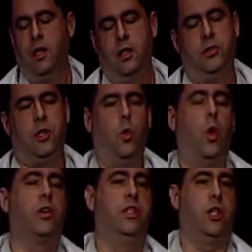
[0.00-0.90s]
So it
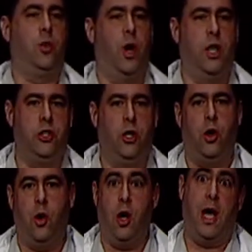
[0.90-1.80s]
works in a crunch.
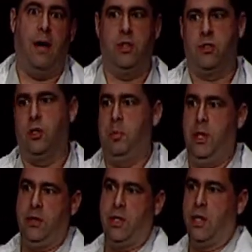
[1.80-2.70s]
I have this little
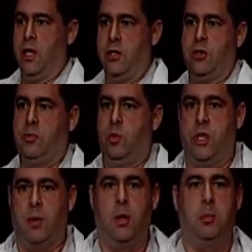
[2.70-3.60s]
piece that I just was
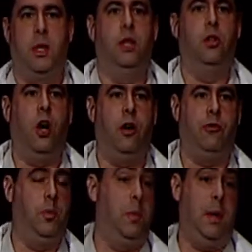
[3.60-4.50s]
able to peel off.
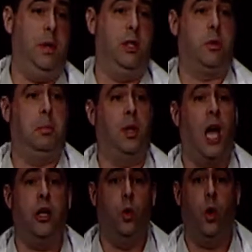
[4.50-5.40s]
Maybe it's a
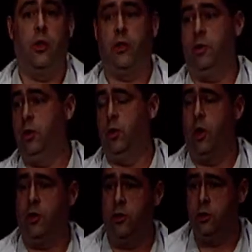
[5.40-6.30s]
blog you
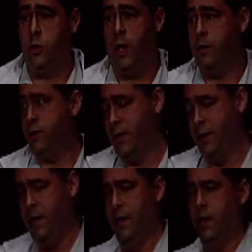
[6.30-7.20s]
author in 2 hours like
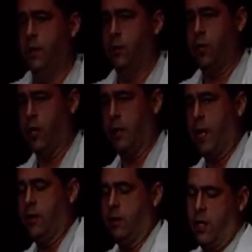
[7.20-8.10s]
they were talking
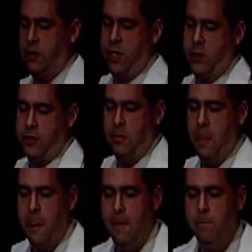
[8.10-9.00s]
about in the last session.
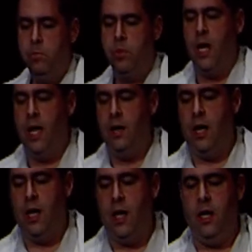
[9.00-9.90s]
And
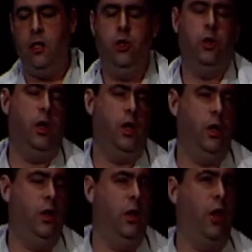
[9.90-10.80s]

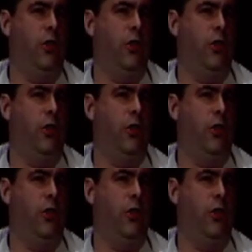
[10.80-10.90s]
another